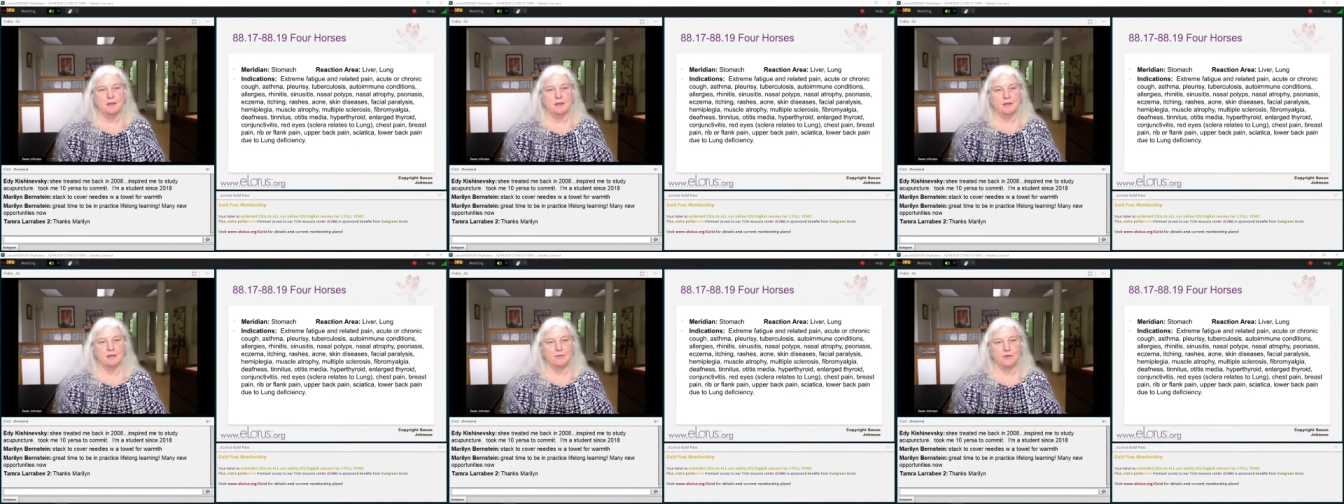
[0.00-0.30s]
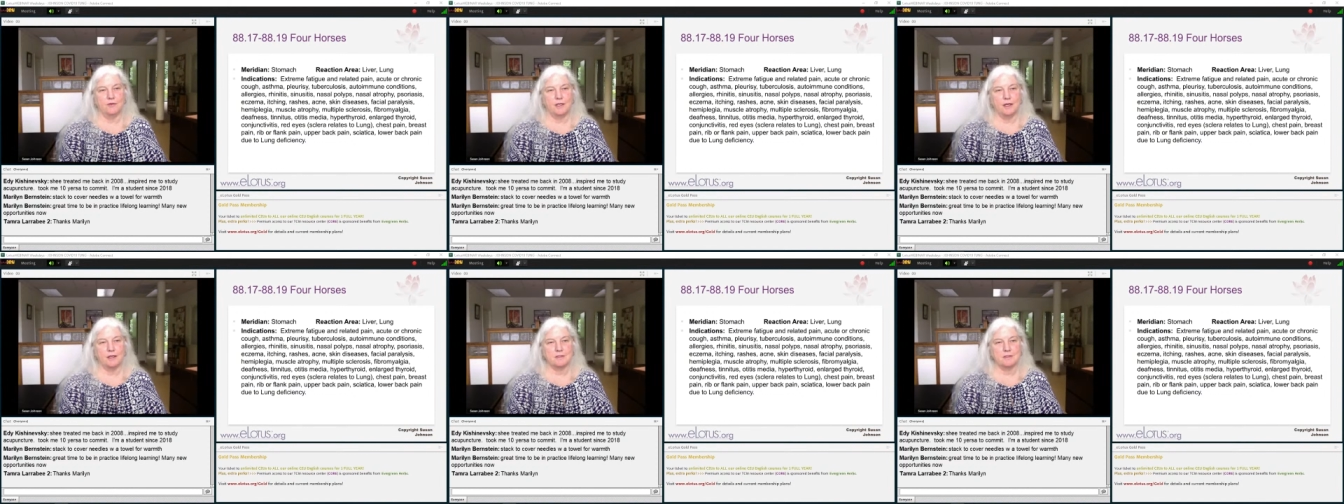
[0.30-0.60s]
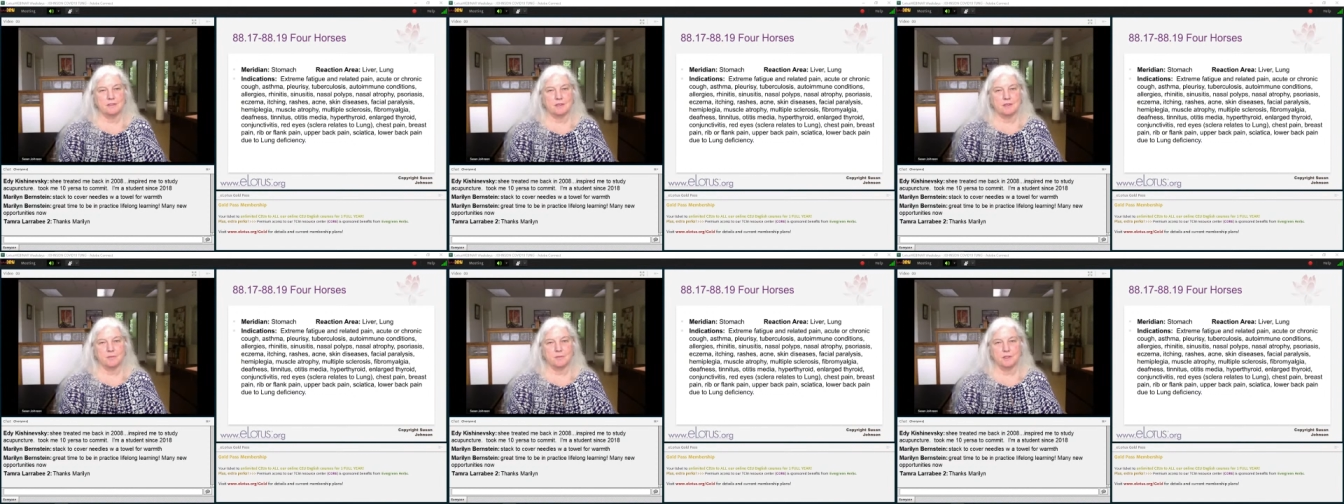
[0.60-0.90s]
if it
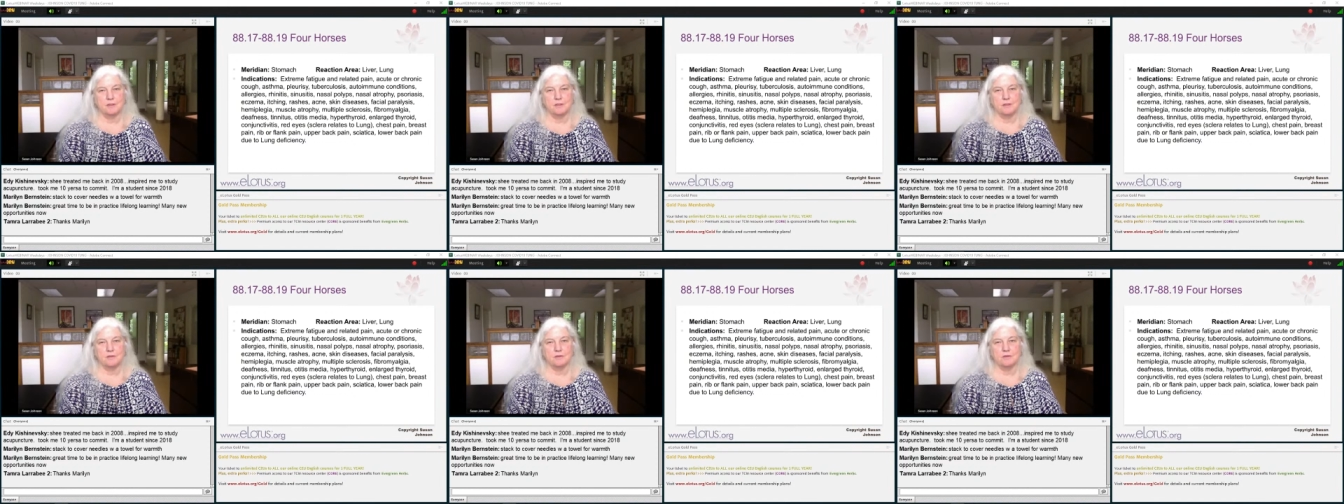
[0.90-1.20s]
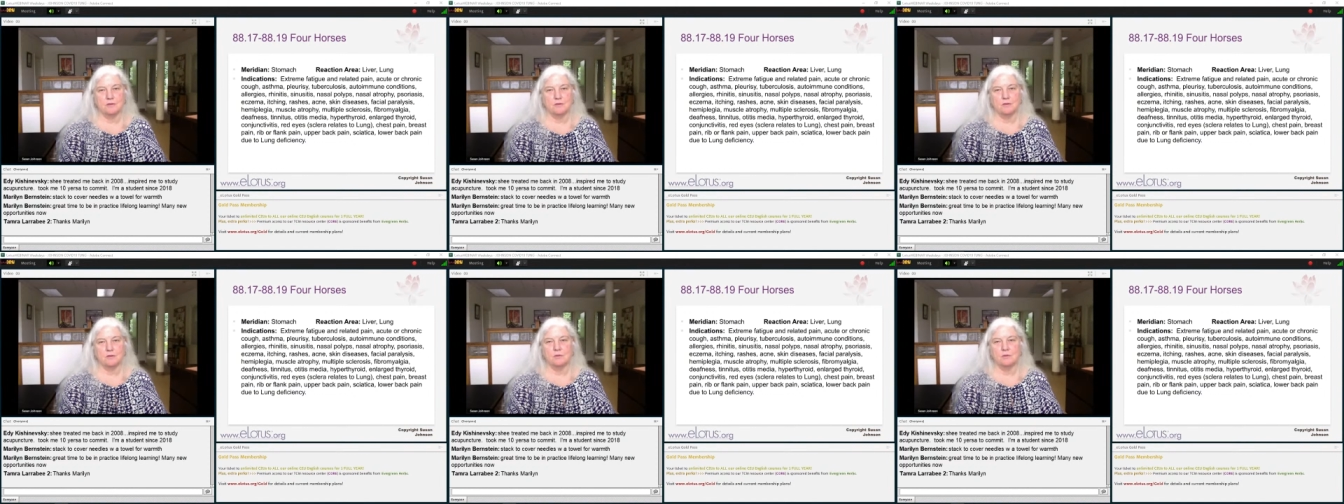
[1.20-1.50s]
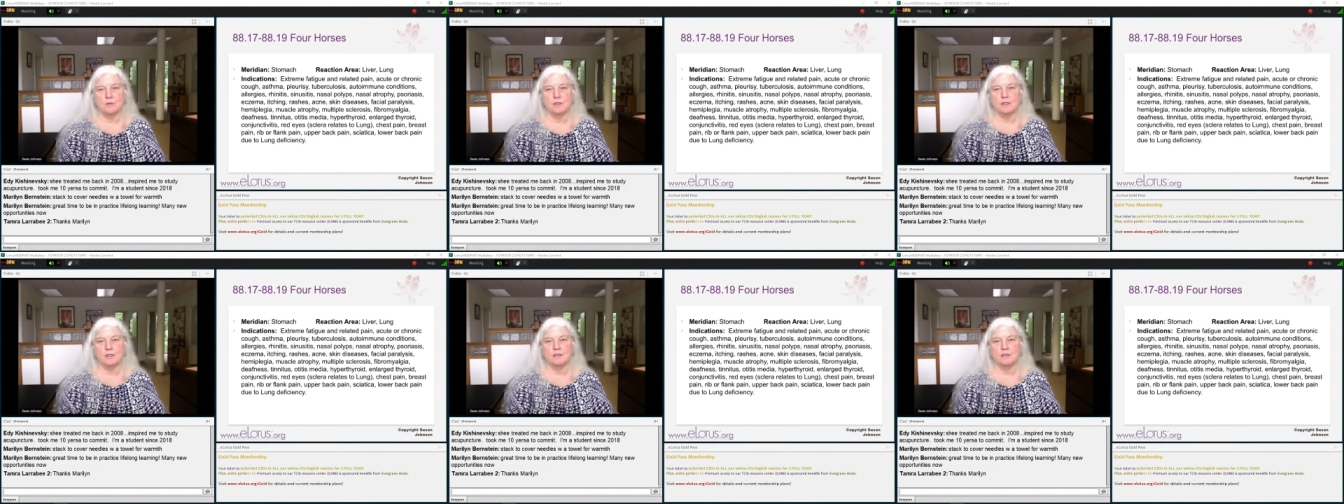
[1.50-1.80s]
had something to do
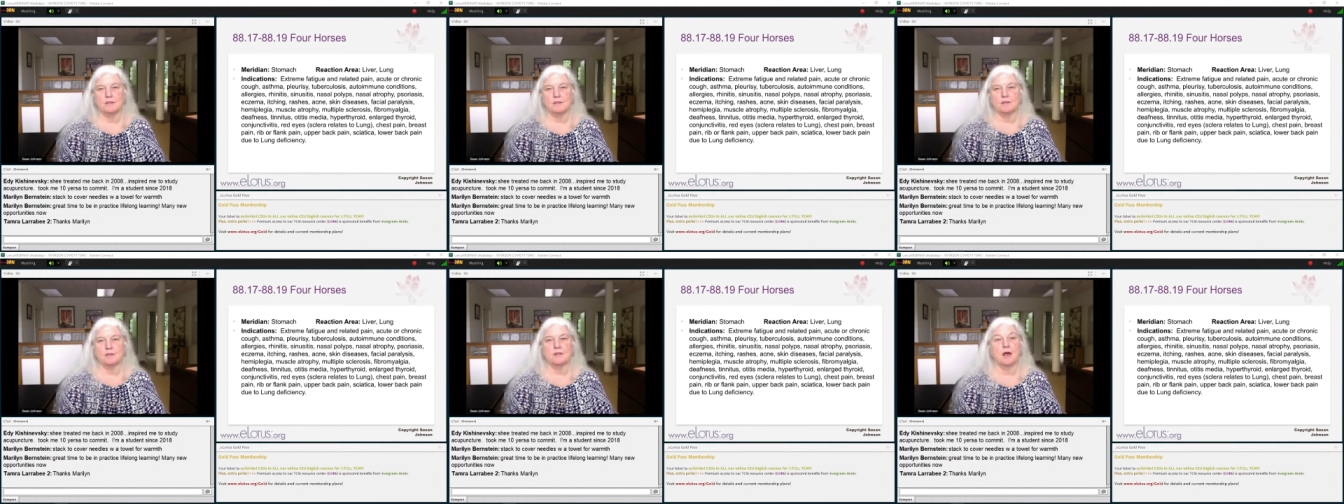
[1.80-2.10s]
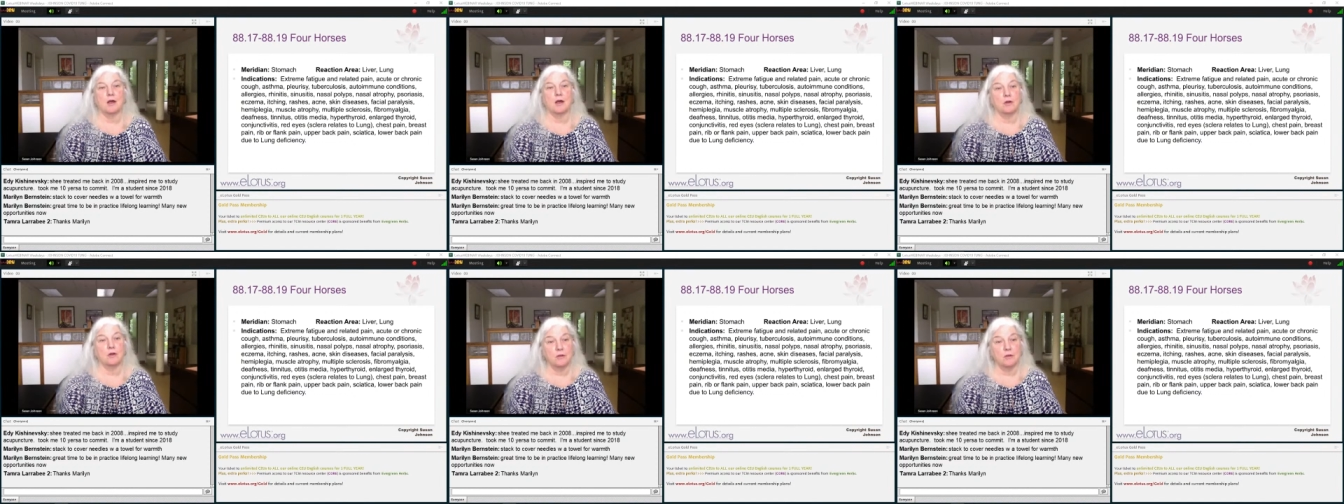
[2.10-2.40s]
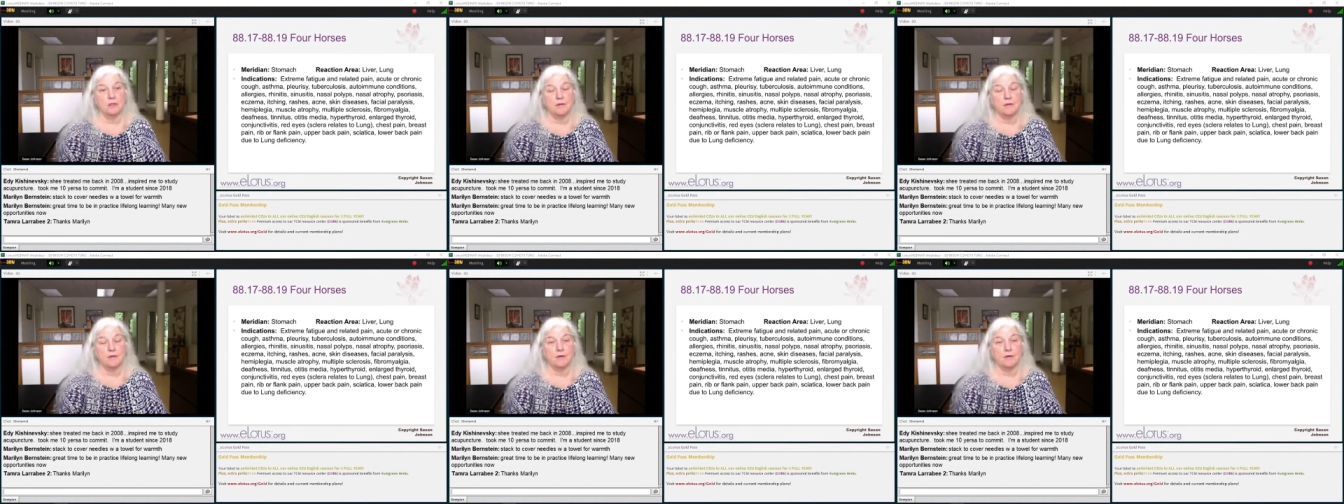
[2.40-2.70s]
with lung or
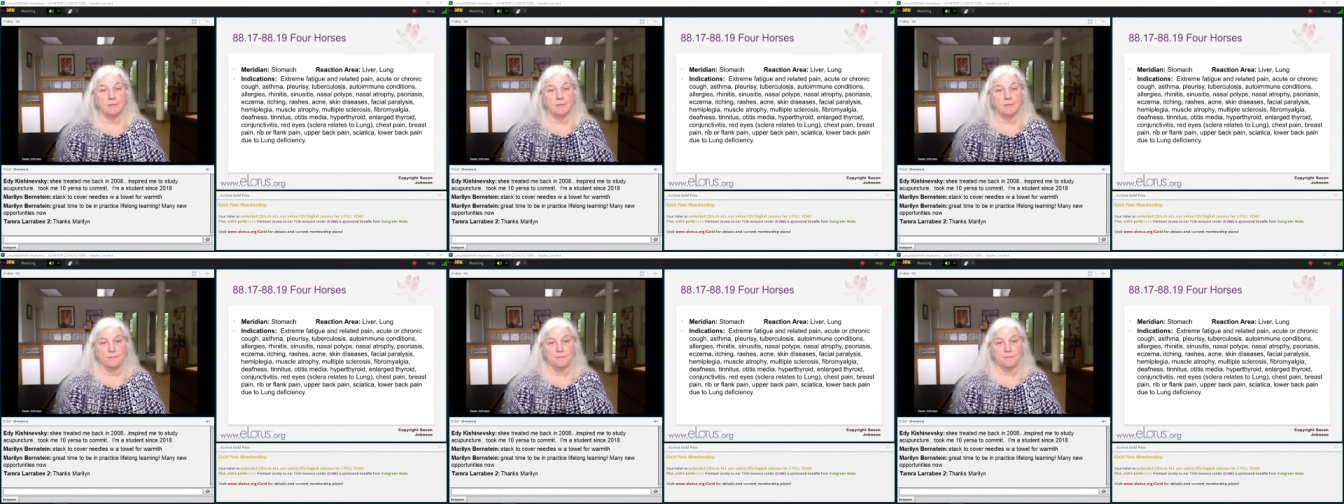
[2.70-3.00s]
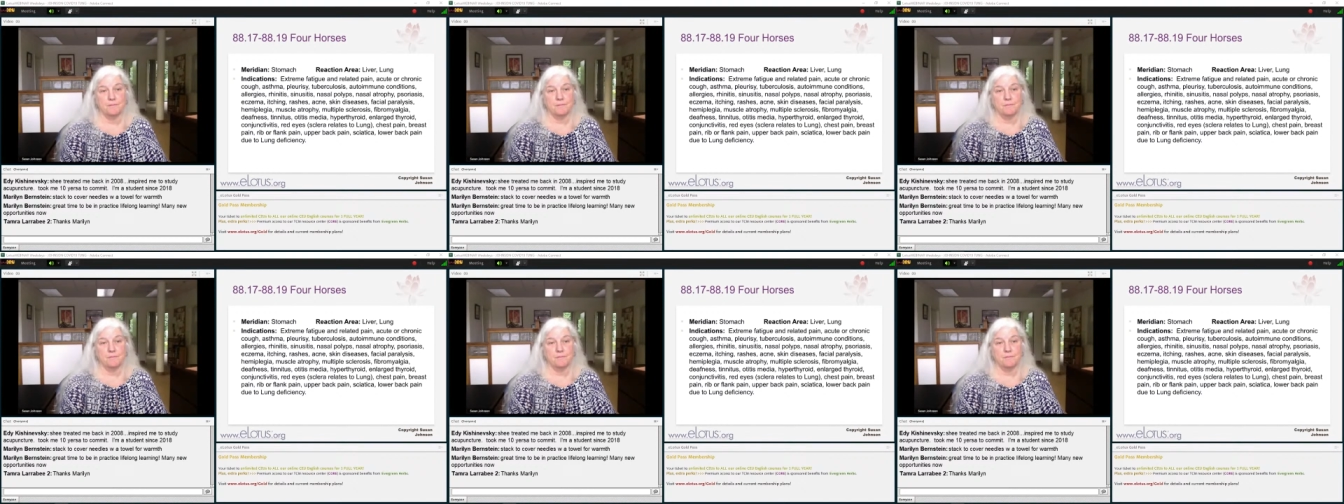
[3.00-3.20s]
liver,